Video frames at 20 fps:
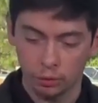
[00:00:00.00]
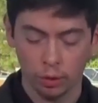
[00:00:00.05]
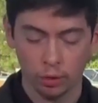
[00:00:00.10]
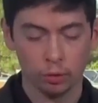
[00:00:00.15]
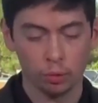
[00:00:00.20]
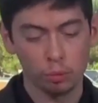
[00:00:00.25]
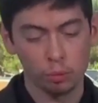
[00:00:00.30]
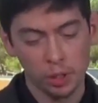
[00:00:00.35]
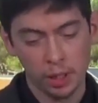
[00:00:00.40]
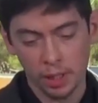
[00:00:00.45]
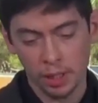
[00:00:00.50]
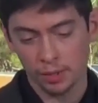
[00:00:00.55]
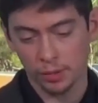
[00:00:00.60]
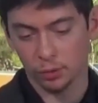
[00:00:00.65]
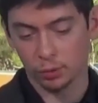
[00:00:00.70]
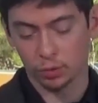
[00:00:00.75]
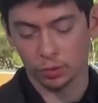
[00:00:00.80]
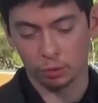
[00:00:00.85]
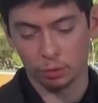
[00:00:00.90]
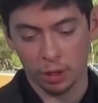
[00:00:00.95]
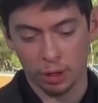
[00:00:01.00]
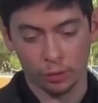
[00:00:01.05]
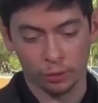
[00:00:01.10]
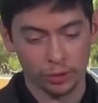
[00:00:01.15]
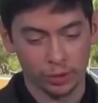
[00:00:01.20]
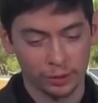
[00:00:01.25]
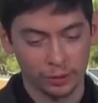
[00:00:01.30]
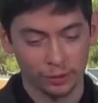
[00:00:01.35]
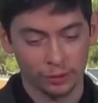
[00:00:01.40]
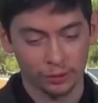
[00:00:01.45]
That word has been
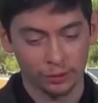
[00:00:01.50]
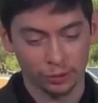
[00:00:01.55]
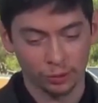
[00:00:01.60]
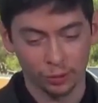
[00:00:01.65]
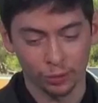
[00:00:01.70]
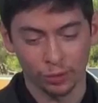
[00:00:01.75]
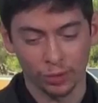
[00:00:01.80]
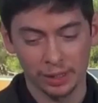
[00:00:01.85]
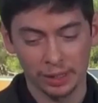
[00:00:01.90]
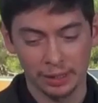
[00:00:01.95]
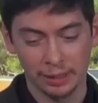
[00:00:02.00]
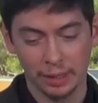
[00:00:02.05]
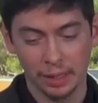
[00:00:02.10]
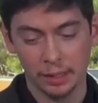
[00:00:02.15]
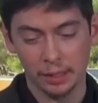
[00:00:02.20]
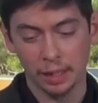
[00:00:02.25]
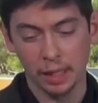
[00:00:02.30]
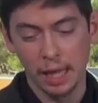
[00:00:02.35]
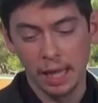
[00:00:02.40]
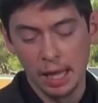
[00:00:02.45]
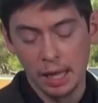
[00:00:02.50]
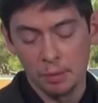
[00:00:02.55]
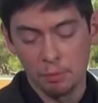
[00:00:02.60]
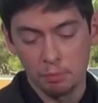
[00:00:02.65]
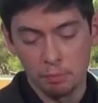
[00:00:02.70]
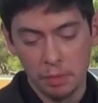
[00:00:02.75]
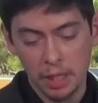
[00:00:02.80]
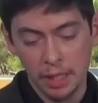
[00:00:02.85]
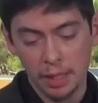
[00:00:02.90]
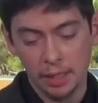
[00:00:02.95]
adopted by John McCarthy to
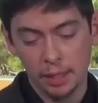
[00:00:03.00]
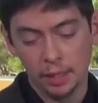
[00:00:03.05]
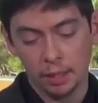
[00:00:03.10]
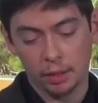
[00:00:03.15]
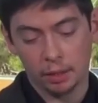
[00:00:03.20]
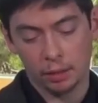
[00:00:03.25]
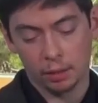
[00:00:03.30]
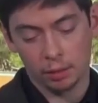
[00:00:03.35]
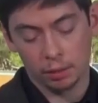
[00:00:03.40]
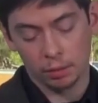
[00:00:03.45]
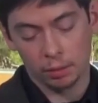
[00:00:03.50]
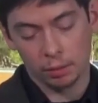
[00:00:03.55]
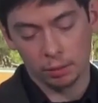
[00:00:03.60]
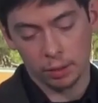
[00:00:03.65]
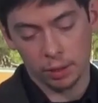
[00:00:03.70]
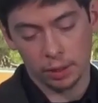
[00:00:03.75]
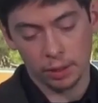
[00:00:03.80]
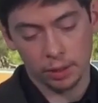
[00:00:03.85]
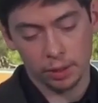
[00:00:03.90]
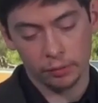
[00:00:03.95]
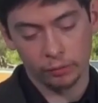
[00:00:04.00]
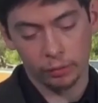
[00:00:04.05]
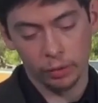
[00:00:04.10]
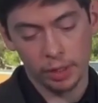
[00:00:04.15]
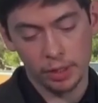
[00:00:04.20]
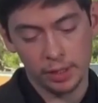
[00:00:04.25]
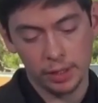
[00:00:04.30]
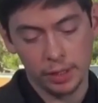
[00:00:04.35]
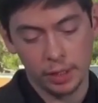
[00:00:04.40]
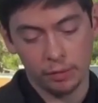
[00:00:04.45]
actually refer to what exists
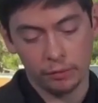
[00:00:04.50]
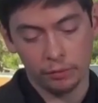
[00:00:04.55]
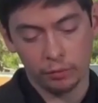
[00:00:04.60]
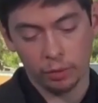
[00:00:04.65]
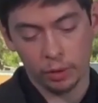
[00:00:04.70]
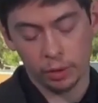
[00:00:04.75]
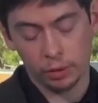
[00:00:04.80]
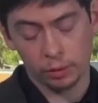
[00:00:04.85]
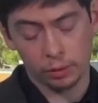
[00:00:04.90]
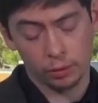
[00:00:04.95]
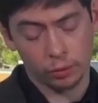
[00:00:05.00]
in a field,